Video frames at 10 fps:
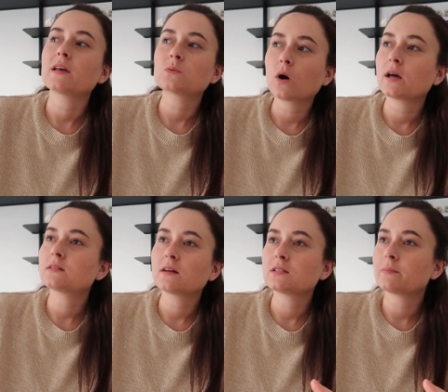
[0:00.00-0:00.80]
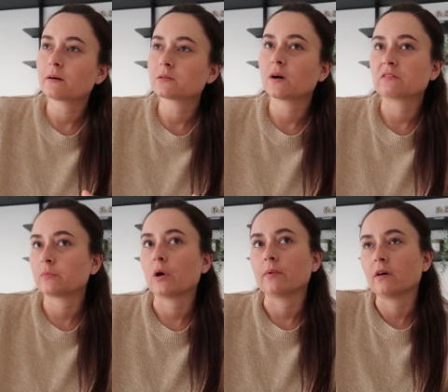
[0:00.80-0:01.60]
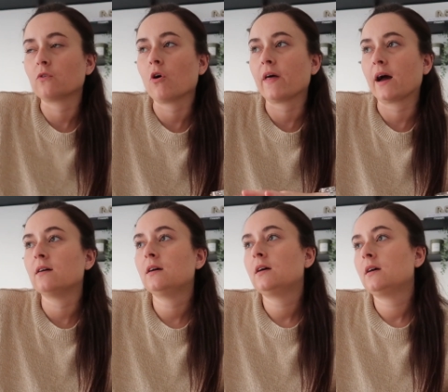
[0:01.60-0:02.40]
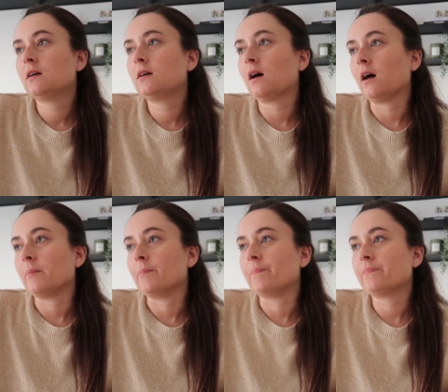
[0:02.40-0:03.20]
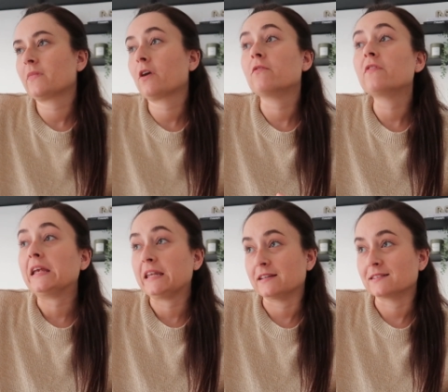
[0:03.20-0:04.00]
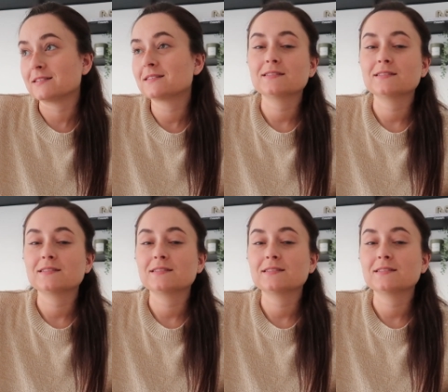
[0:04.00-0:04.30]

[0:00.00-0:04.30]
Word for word: That's why it's nice to be able to work from home, and I've got that um convenience.